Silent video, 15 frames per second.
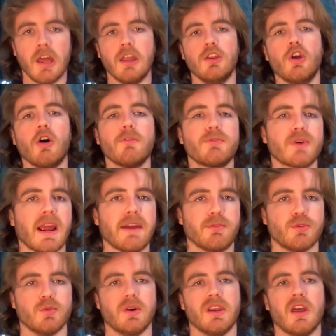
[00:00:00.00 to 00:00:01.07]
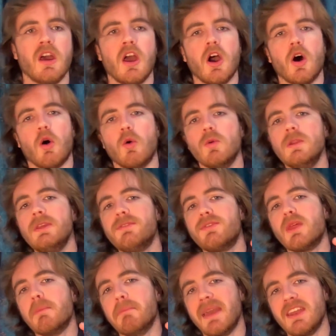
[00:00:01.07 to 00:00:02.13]
Not for everyone. Only for
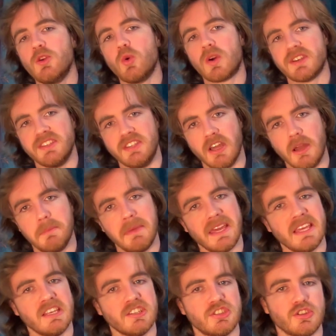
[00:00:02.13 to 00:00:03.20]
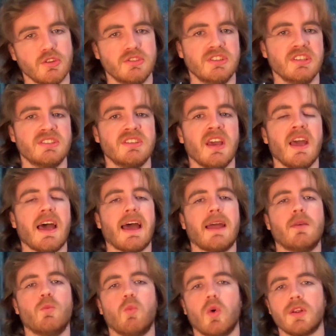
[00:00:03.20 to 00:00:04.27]
the men who are done making excuses
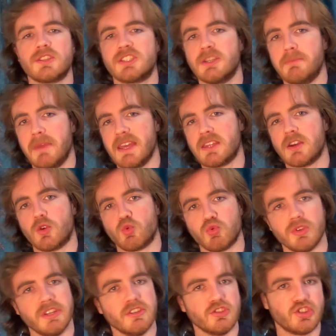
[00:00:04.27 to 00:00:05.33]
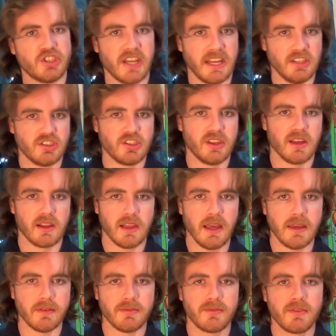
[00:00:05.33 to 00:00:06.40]
and want to make a real change in their
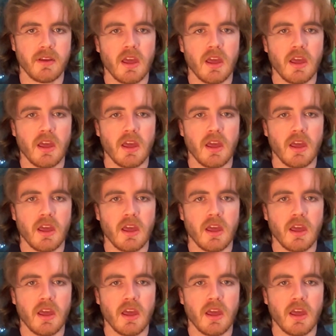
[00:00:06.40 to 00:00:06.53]
life.